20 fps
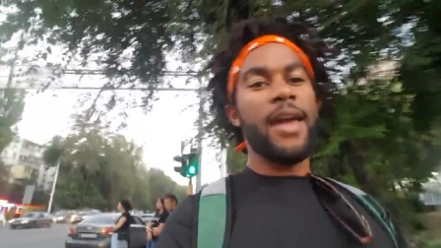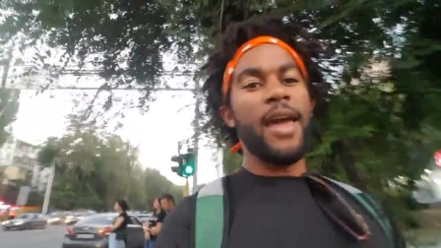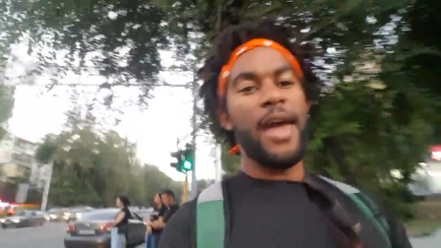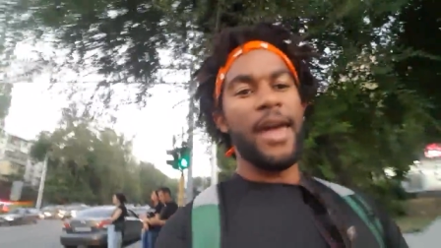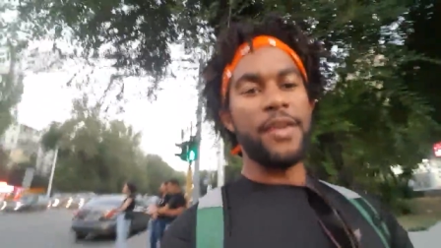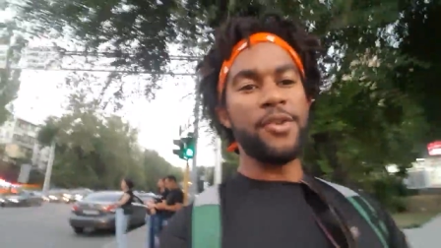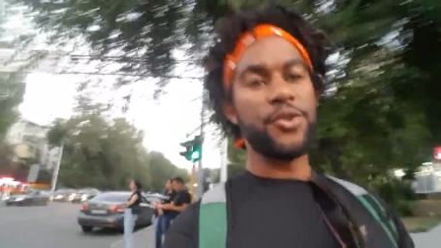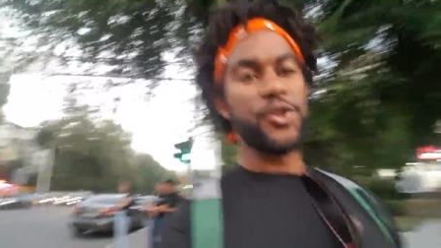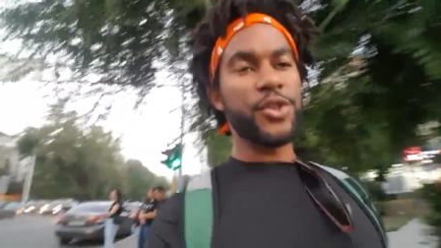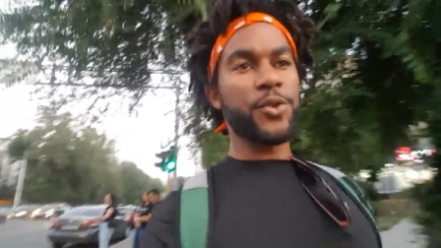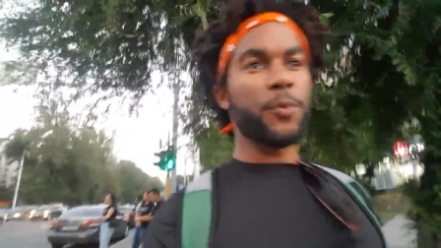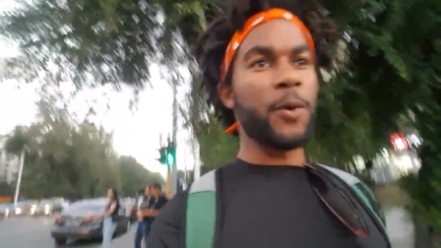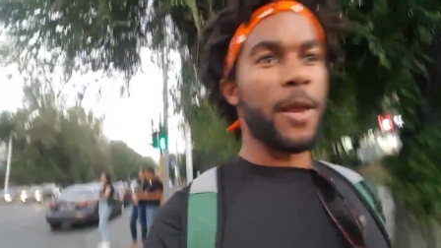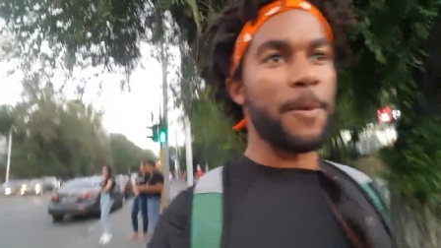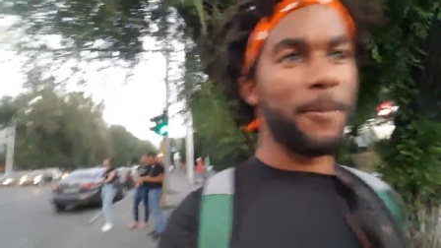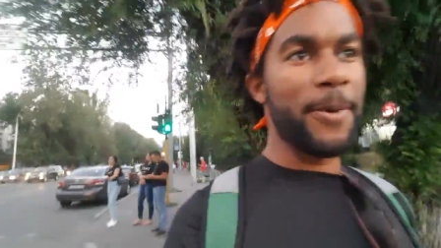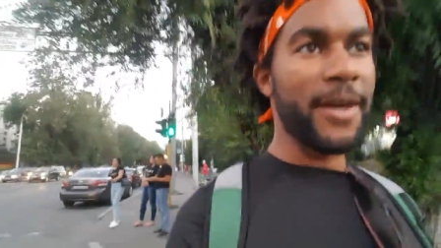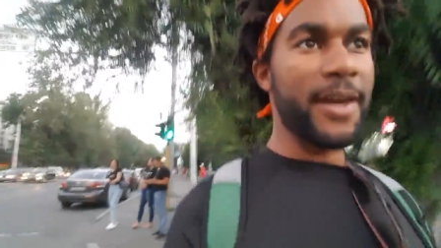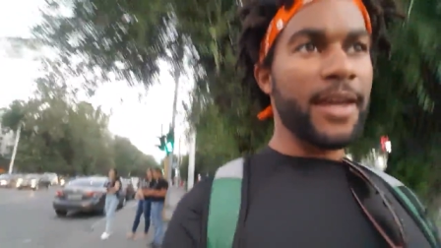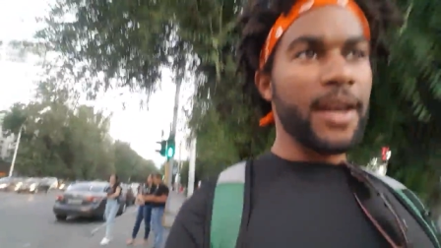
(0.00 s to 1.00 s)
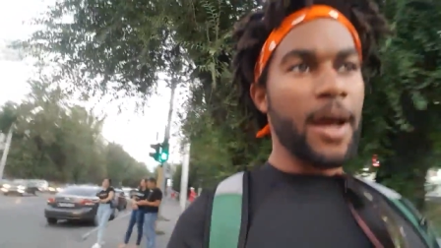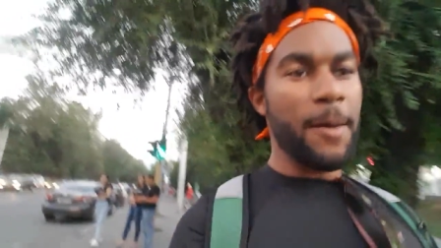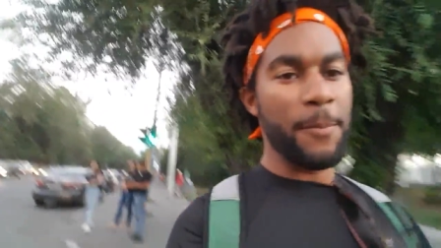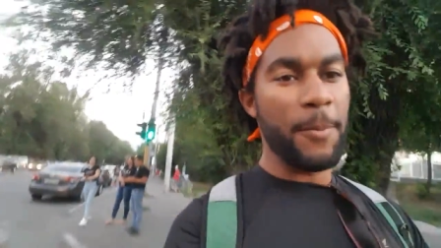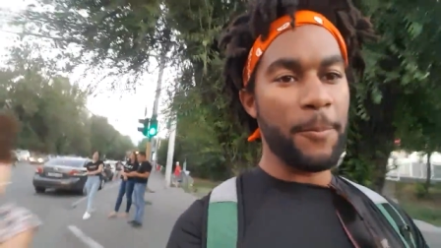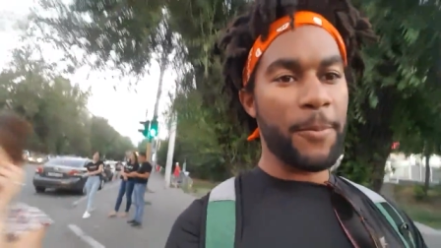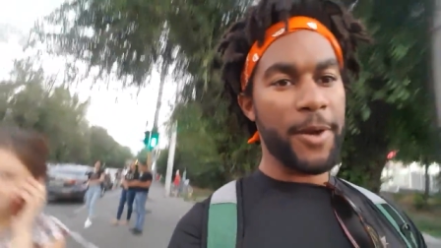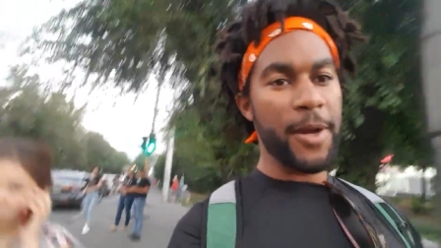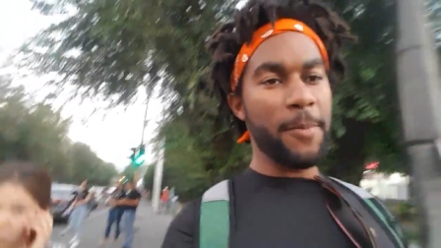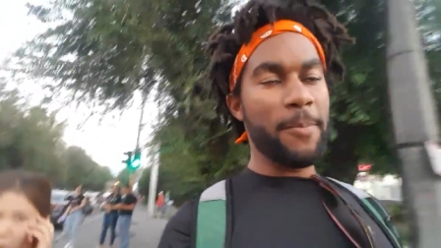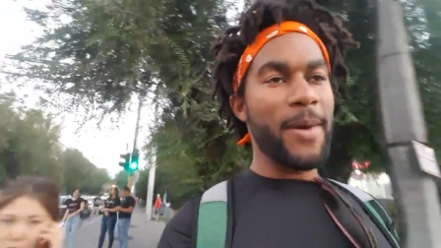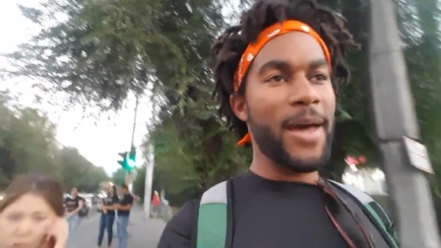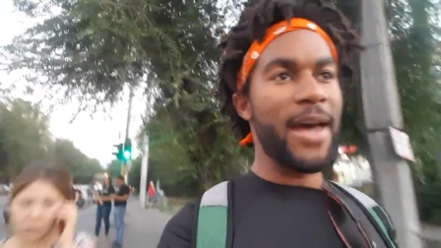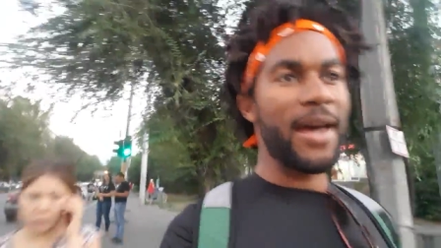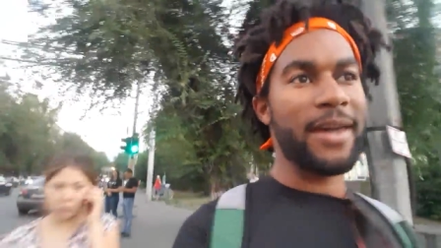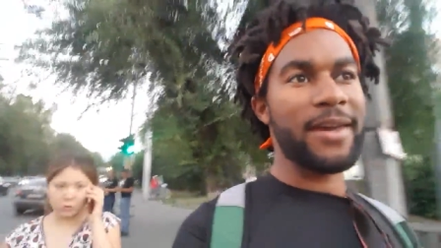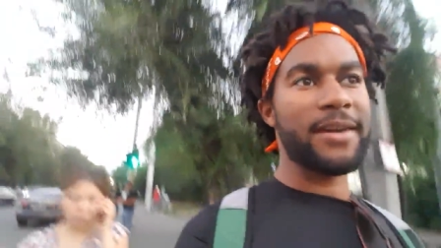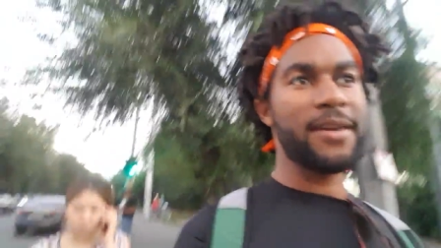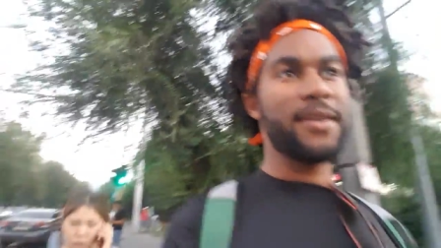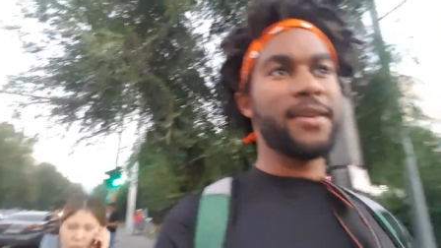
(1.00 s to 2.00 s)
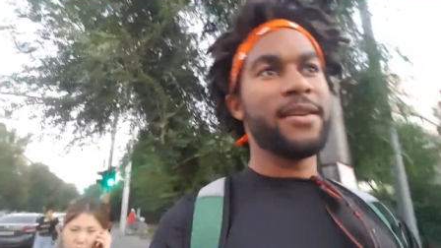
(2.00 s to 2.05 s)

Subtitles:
and you just want to pick it up and put it back